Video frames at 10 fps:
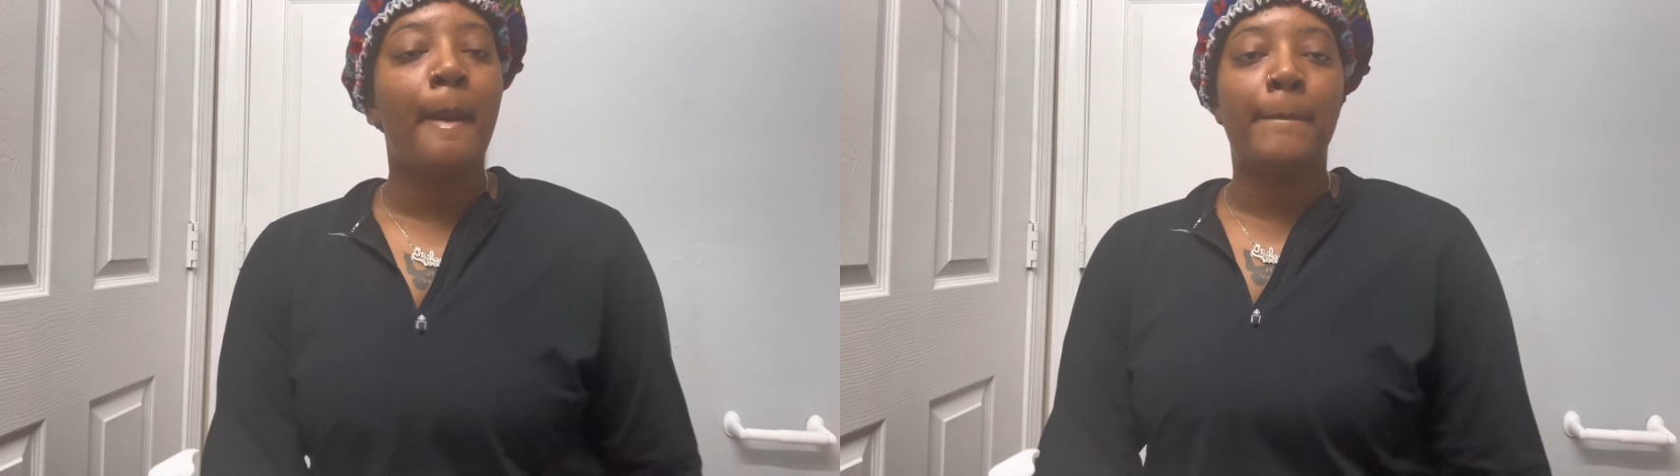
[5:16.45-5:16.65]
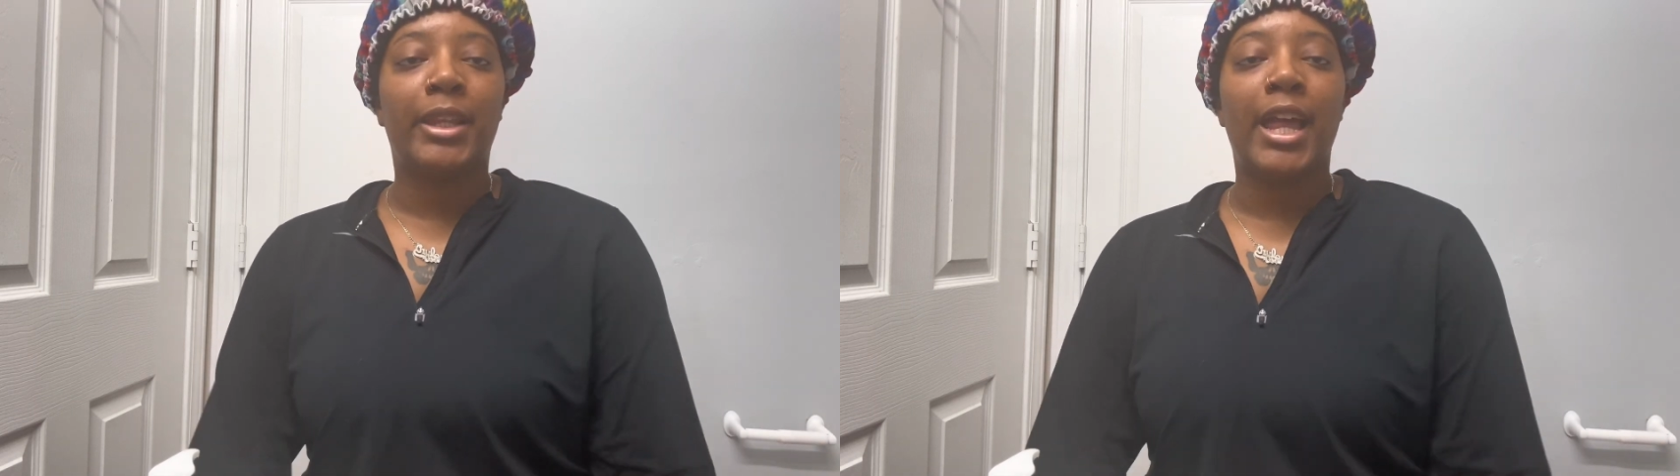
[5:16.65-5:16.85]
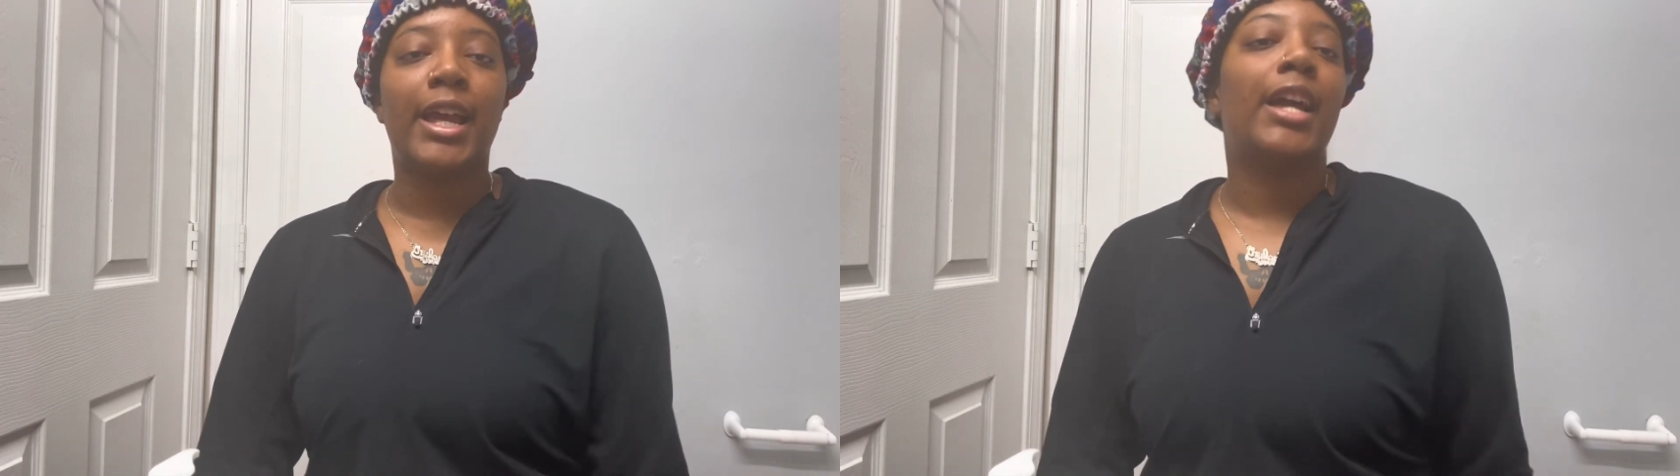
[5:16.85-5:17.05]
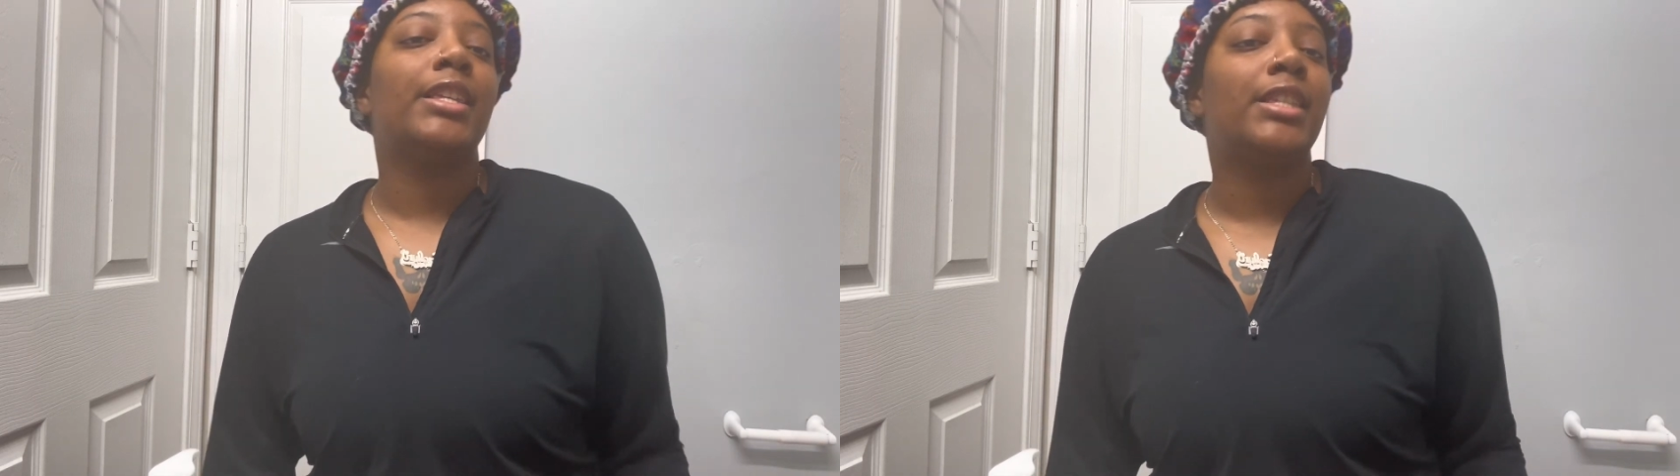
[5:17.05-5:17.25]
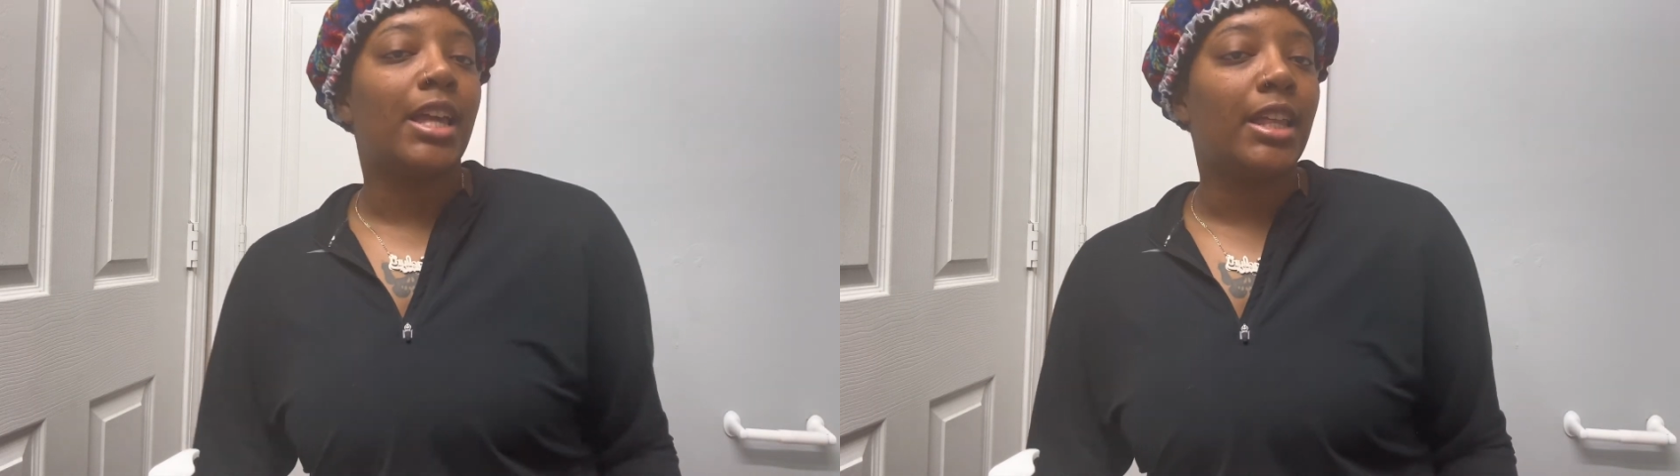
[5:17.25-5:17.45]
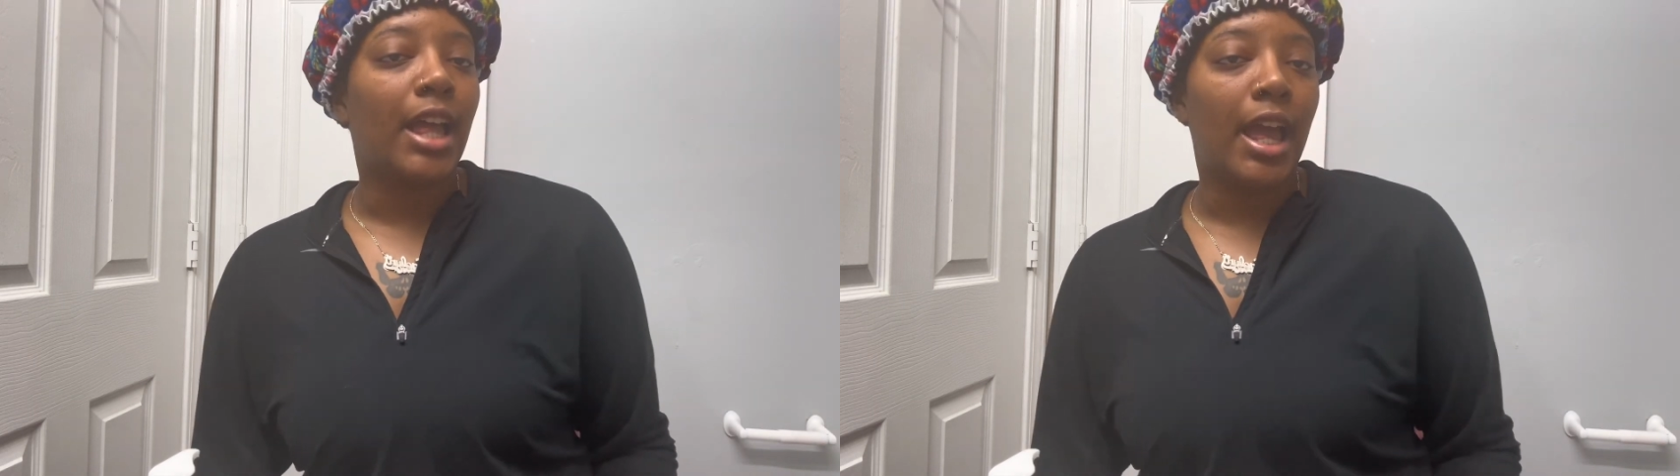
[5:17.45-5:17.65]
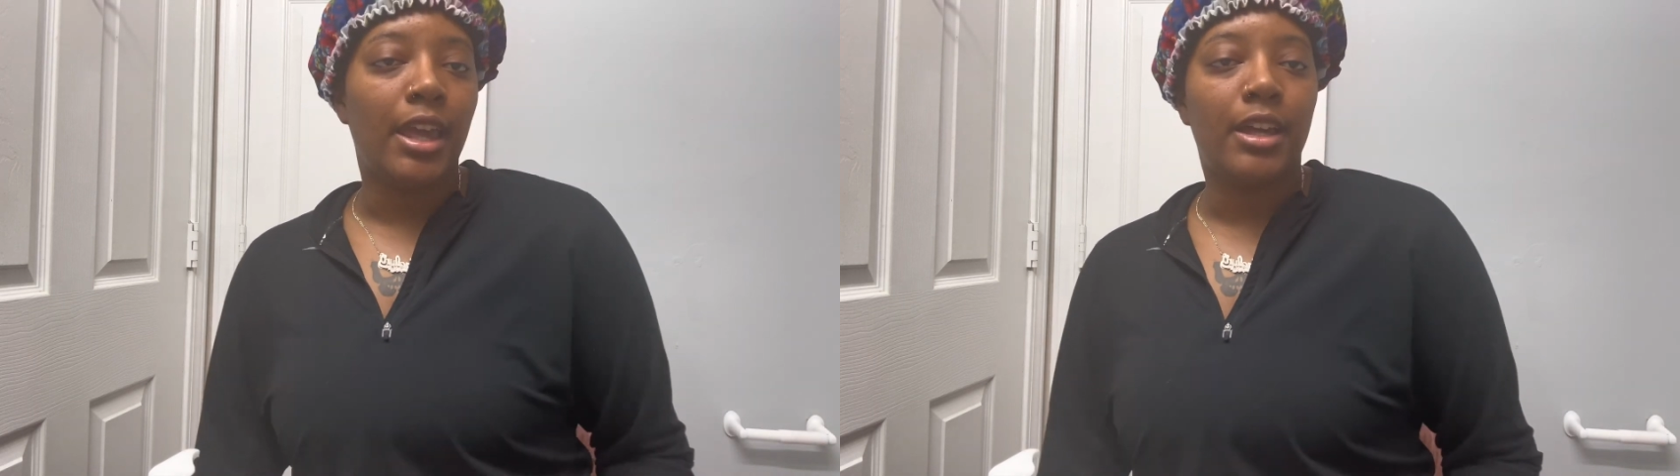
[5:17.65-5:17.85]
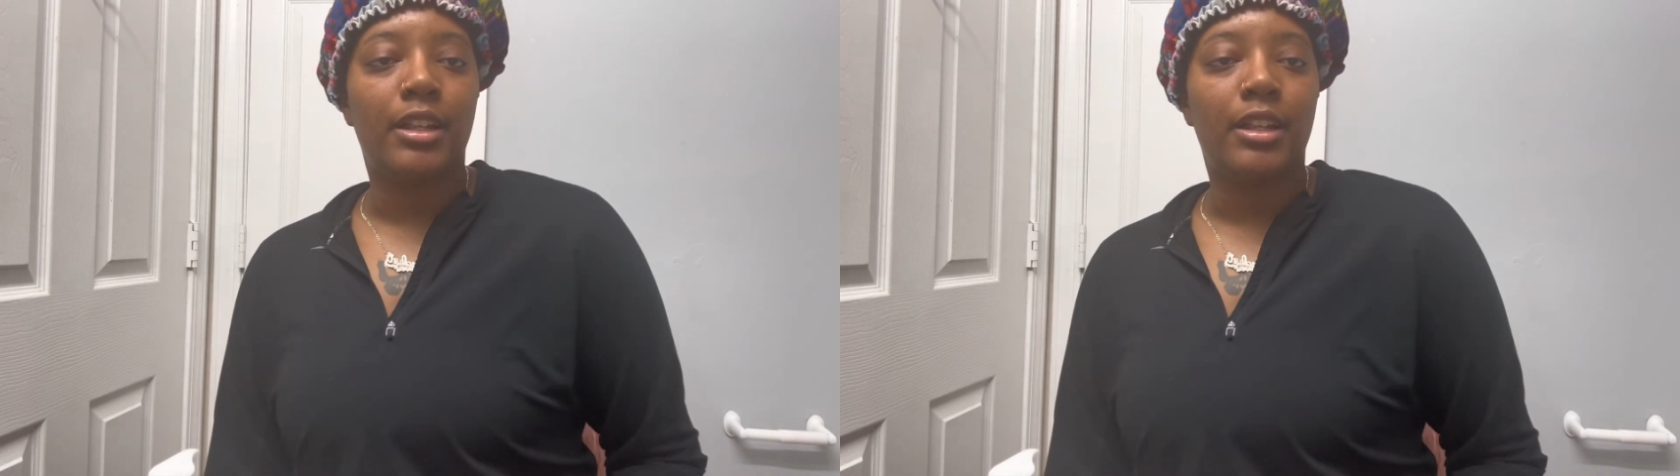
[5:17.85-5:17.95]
But like I said, like,